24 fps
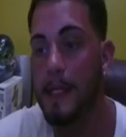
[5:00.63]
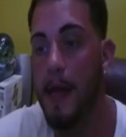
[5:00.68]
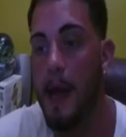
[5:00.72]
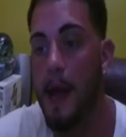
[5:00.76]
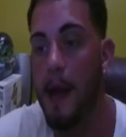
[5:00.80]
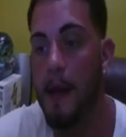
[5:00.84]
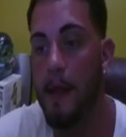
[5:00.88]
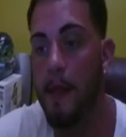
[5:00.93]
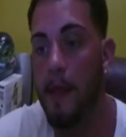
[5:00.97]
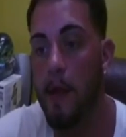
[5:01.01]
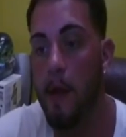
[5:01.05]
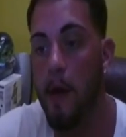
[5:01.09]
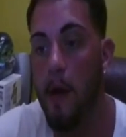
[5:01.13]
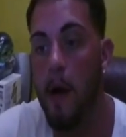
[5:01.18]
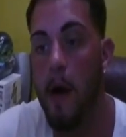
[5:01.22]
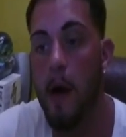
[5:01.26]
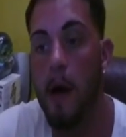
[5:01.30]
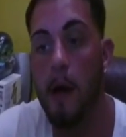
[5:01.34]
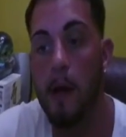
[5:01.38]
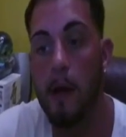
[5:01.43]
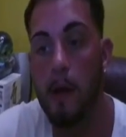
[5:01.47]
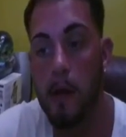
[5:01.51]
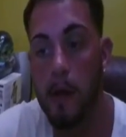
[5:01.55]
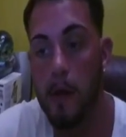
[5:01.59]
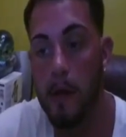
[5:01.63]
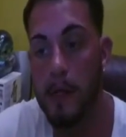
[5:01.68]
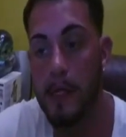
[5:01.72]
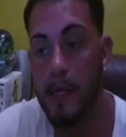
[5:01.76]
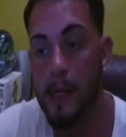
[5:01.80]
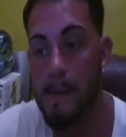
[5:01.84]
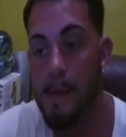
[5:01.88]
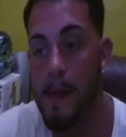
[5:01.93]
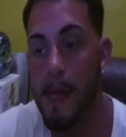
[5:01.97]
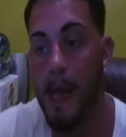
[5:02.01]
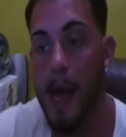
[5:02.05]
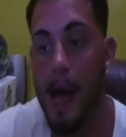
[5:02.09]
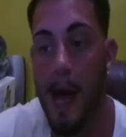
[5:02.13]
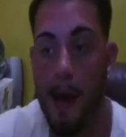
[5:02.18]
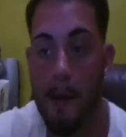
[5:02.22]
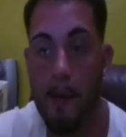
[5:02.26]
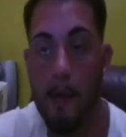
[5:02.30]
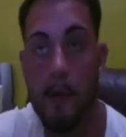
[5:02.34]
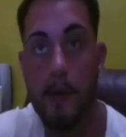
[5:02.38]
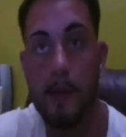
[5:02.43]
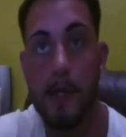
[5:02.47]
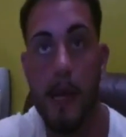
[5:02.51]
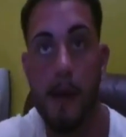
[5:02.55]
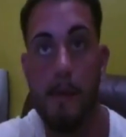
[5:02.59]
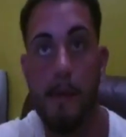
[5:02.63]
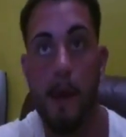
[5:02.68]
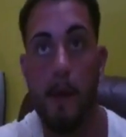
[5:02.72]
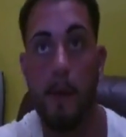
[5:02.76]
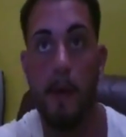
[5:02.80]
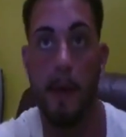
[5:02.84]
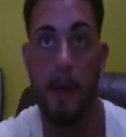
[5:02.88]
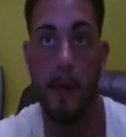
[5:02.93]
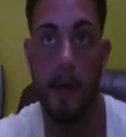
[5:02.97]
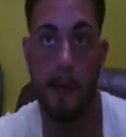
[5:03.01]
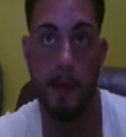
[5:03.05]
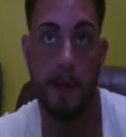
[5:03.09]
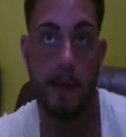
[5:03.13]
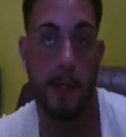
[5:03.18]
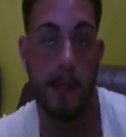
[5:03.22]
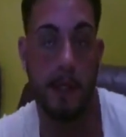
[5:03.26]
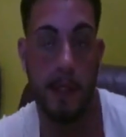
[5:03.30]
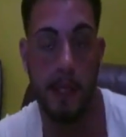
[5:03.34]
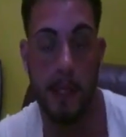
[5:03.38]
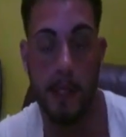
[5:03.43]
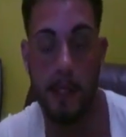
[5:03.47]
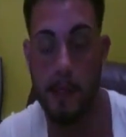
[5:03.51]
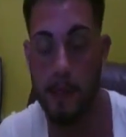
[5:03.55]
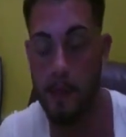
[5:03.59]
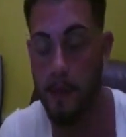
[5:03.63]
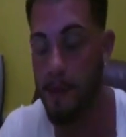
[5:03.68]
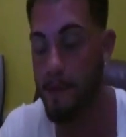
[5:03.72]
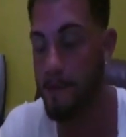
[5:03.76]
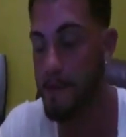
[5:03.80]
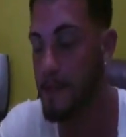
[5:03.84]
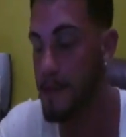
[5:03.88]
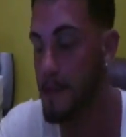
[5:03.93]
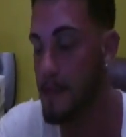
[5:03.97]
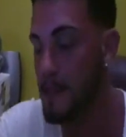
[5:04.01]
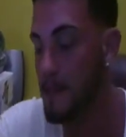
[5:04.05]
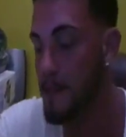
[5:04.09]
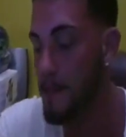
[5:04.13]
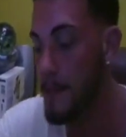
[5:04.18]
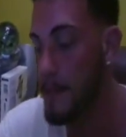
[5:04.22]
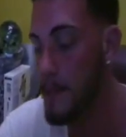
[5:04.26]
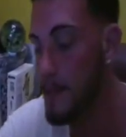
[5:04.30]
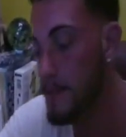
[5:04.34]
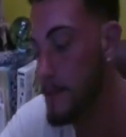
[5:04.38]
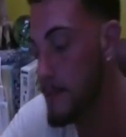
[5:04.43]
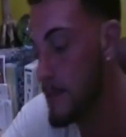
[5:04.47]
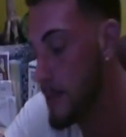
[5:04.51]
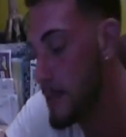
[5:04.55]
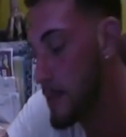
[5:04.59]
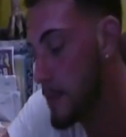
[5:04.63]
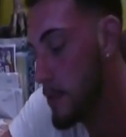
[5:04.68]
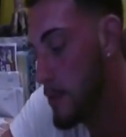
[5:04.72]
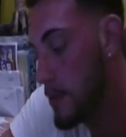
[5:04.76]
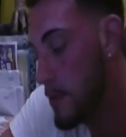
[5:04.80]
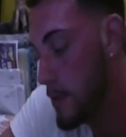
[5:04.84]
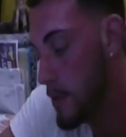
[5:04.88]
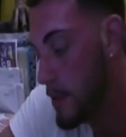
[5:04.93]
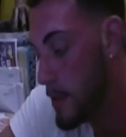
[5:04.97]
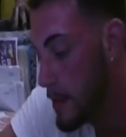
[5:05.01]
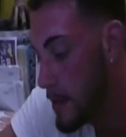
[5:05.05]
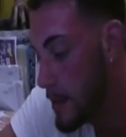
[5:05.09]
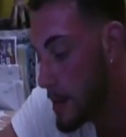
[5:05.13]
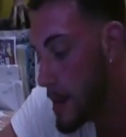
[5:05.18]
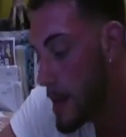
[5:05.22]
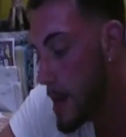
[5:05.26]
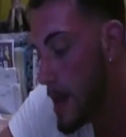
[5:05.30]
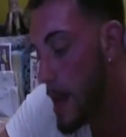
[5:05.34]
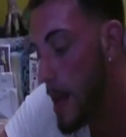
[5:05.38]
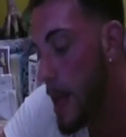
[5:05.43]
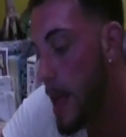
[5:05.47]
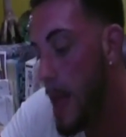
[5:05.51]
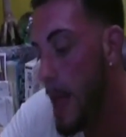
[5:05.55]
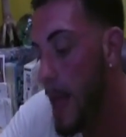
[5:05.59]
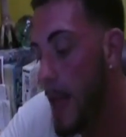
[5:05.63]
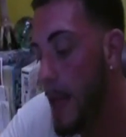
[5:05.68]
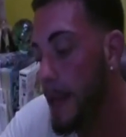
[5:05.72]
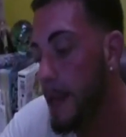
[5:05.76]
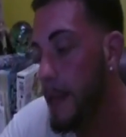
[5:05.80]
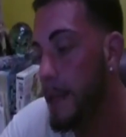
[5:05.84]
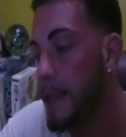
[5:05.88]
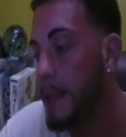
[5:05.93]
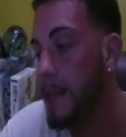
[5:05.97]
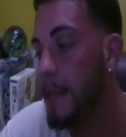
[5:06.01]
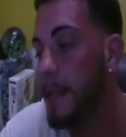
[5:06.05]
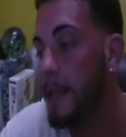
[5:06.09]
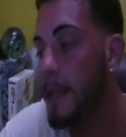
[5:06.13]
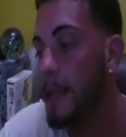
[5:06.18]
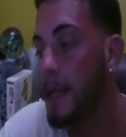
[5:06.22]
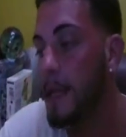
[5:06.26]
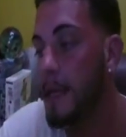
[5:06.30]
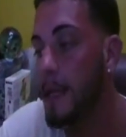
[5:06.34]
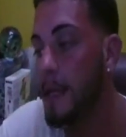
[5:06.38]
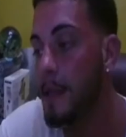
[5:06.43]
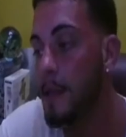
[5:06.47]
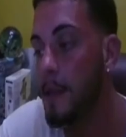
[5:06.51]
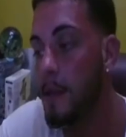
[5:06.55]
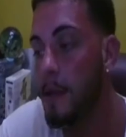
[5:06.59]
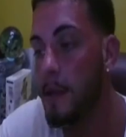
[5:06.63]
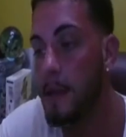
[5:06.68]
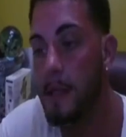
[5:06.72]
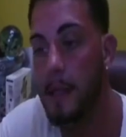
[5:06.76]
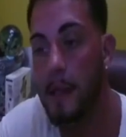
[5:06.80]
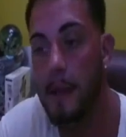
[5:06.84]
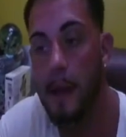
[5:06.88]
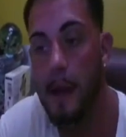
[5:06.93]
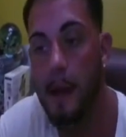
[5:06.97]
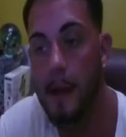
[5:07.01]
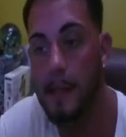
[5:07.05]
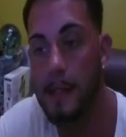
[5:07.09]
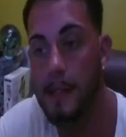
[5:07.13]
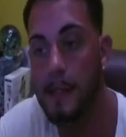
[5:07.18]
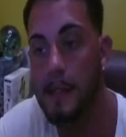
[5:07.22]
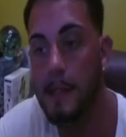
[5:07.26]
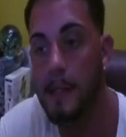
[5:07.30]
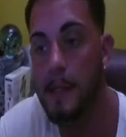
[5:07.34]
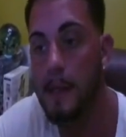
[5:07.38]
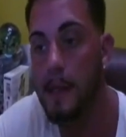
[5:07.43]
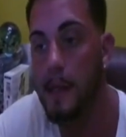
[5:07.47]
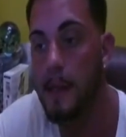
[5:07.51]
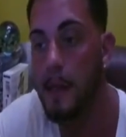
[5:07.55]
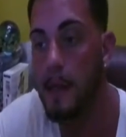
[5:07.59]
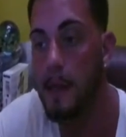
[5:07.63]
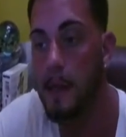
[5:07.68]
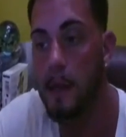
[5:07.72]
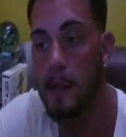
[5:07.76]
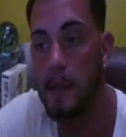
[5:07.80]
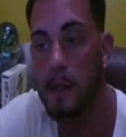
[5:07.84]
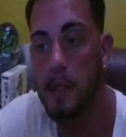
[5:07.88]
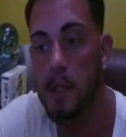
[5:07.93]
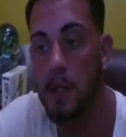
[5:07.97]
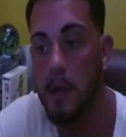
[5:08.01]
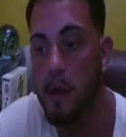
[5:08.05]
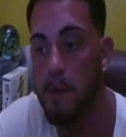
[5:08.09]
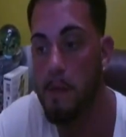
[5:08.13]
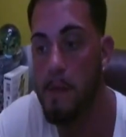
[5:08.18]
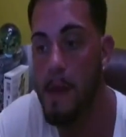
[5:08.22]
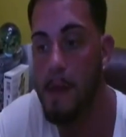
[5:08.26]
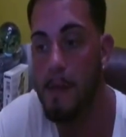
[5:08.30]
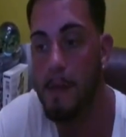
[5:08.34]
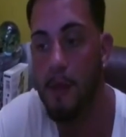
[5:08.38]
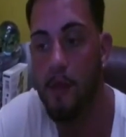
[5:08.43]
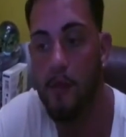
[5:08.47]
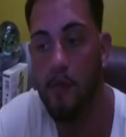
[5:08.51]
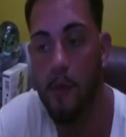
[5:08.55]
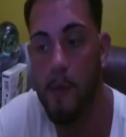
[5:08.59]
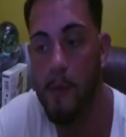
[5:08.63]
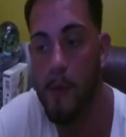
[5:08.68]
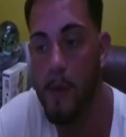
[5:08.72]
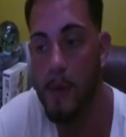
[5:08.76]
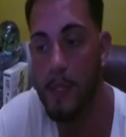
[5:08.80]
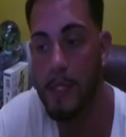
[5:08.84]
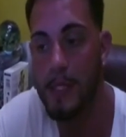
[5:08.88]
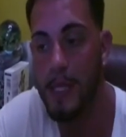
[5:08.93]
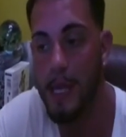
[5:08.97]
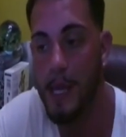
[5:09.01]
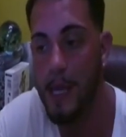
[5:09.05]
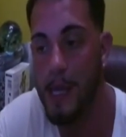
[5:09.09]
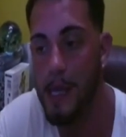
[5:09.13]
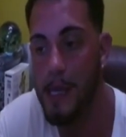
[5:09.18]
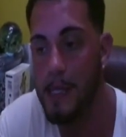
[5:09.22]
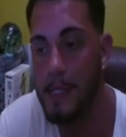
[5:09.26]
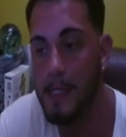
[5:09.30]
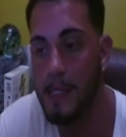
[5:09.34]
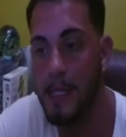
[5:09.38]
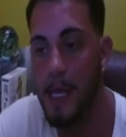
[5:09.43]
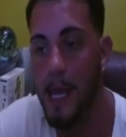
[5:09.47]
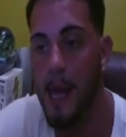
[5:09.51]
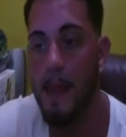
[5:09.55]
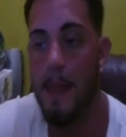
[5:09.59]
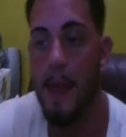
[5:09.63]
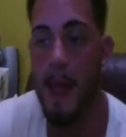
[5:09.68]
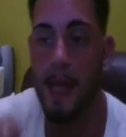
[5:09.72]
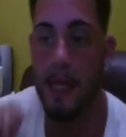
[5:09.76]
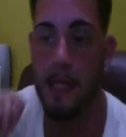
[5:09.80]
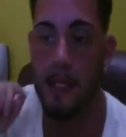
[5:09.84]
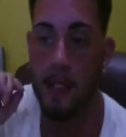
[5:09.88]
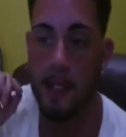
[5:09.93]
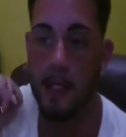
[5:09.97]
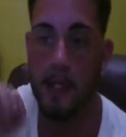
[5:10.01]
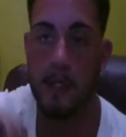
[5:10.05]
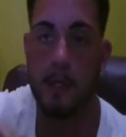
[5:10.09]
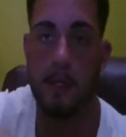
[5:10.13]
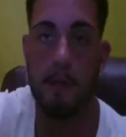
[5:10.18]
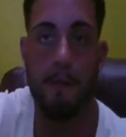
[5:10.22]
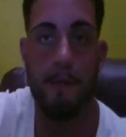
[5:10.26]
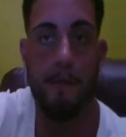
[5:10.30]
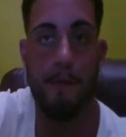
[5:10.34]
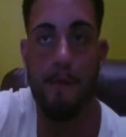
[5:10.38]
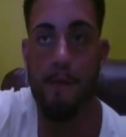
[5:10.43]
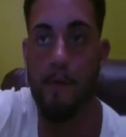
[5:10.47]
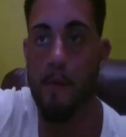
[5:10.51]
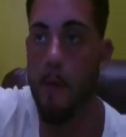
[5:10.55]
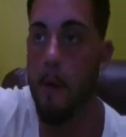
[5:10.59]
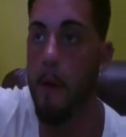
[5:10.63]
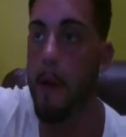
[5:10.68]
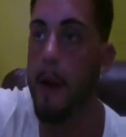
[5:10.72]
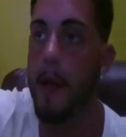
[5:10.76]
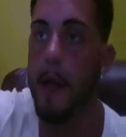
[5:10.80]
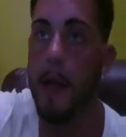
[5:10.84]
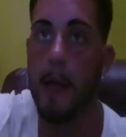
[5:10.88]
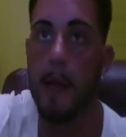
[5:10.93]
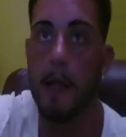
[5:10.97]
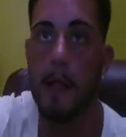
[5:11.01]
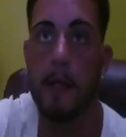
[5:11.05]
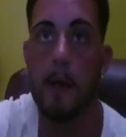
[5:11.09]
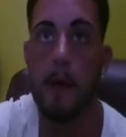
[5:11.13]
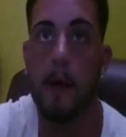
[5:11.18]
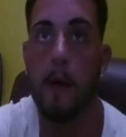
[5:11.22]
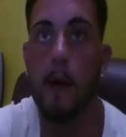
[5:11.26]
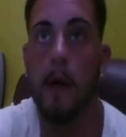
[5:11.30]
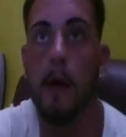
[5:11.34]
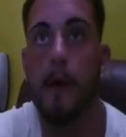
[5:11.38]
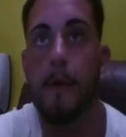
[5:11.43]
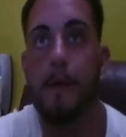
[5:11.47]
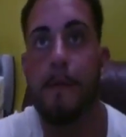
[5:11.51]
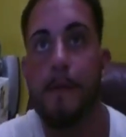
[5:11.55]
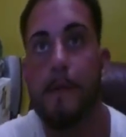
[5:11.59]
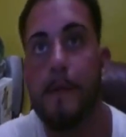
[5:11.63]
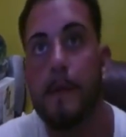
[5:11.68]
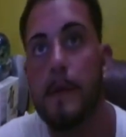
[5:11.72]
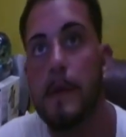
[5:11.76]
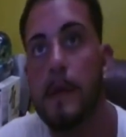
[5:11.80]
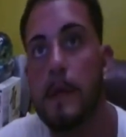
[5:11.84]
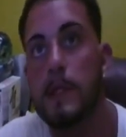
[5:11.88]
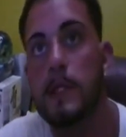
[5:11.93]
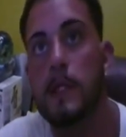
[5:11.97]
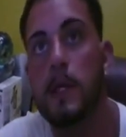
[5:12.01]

on the side of the car, looked at me. I rolled down my windows, because I do have tinted windows on the car. And he looked at us, took maybe 3 more seconds, and then just floored it and took off.